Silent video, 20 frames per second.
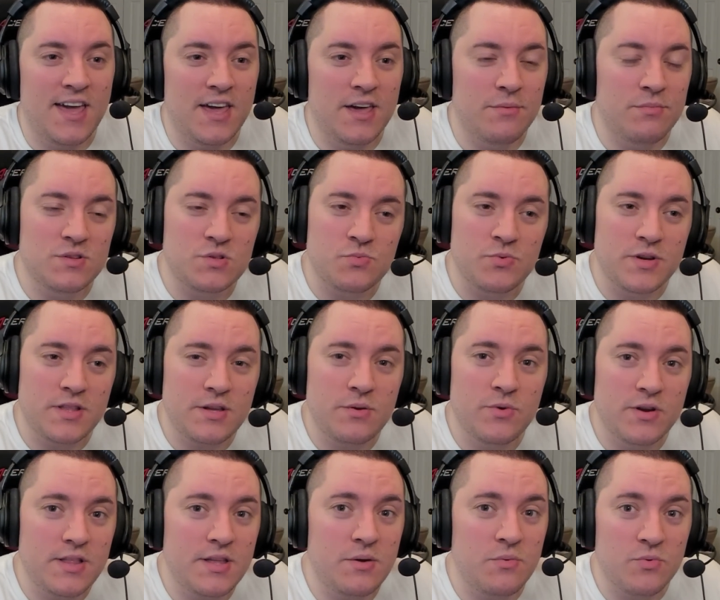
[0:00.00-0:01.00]
it was really,
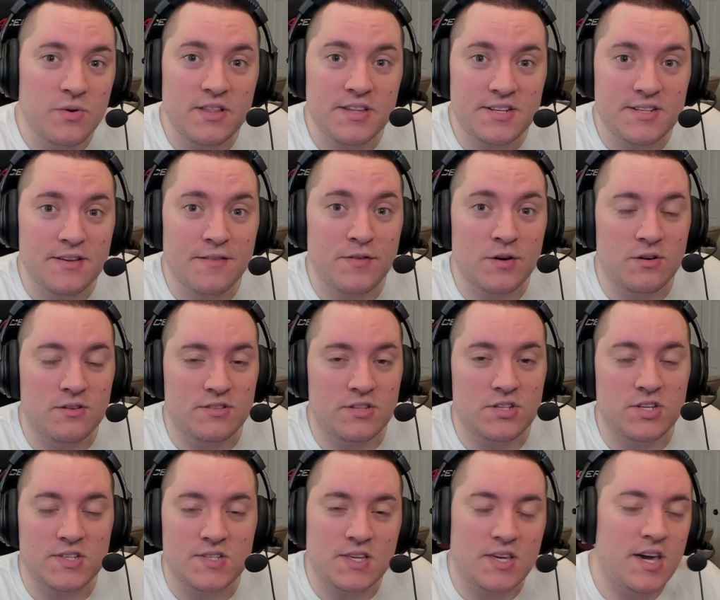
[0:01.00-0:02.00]
really, really difficult to
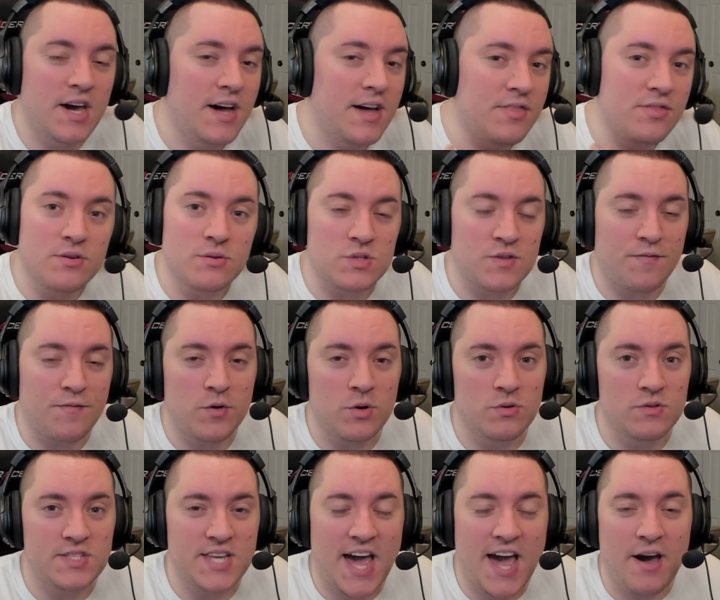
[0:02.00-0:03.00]
just cut those
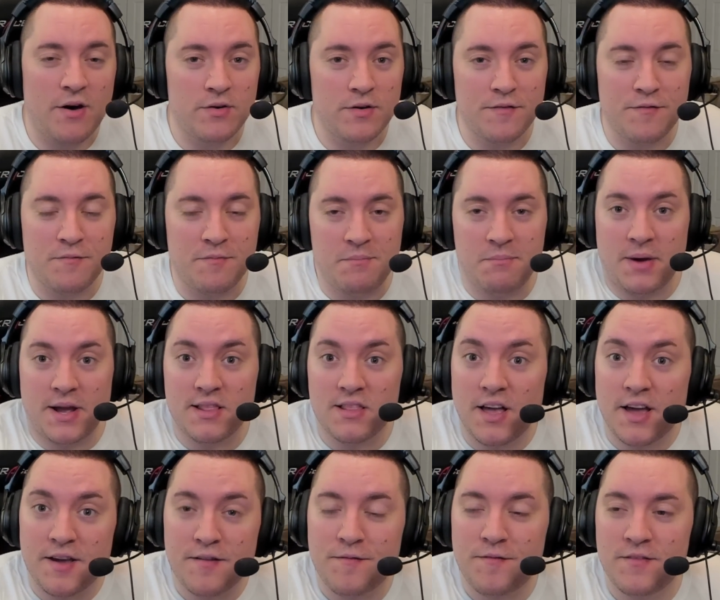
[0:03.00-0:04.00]
foods out of my
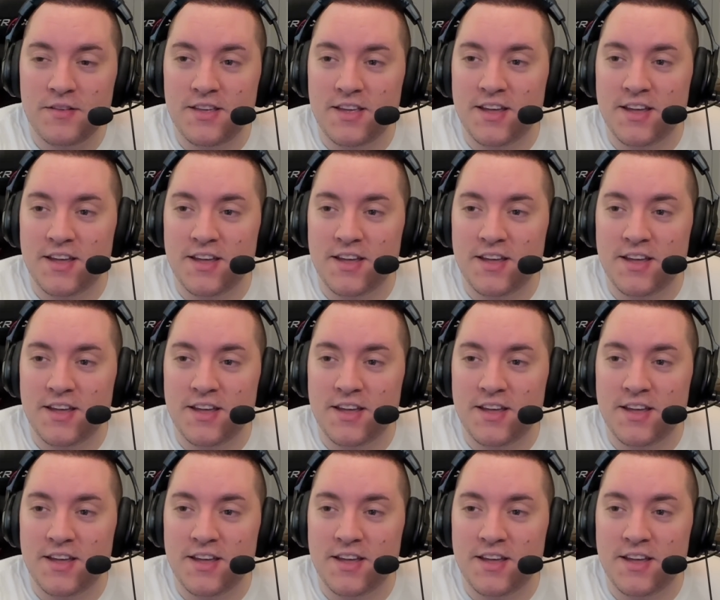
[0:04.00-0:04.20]
life.